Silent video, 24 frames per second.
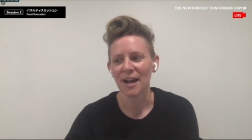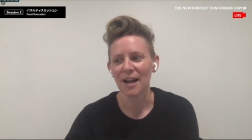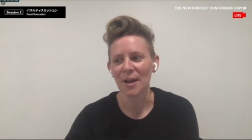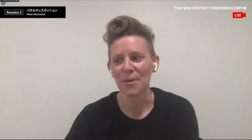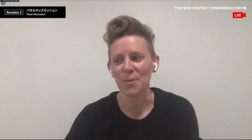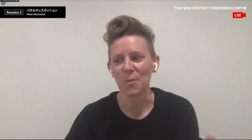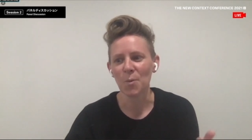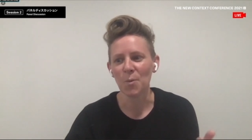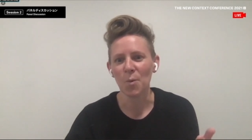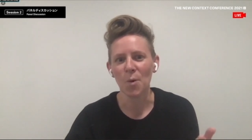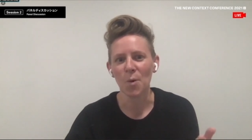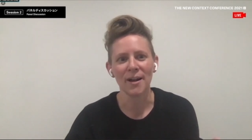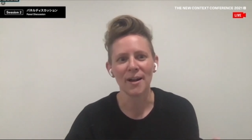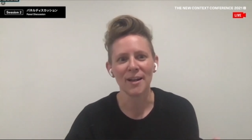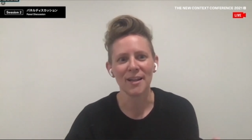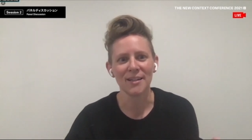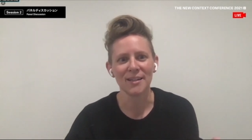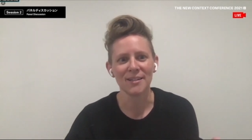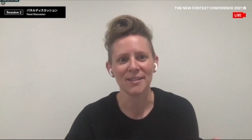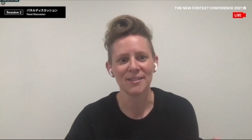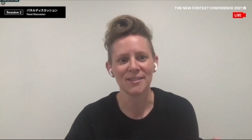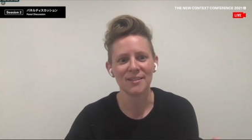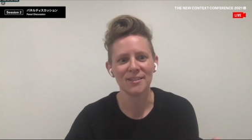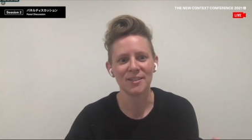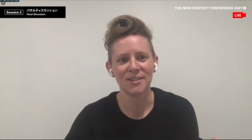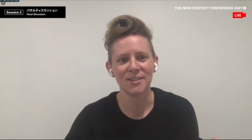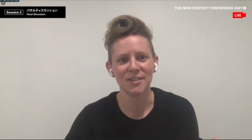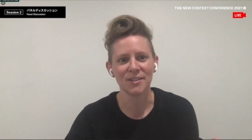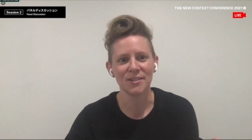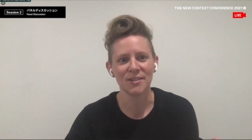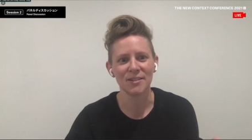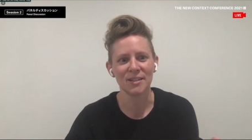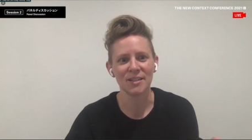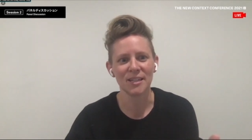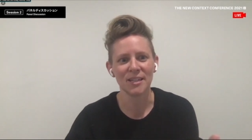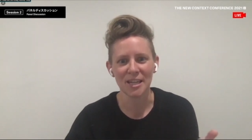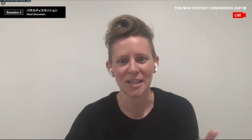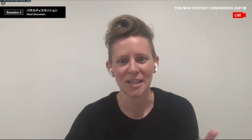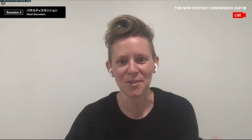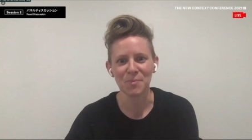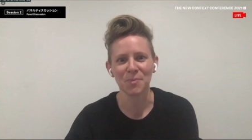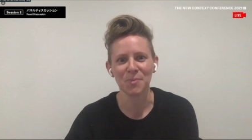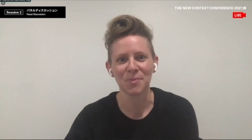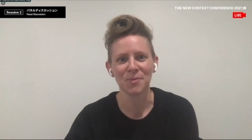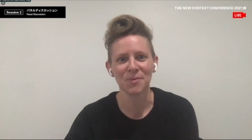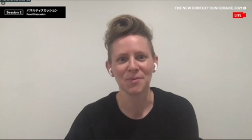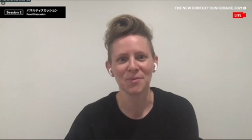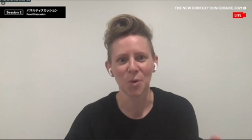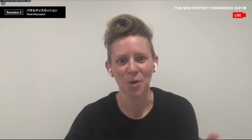I wanted to keep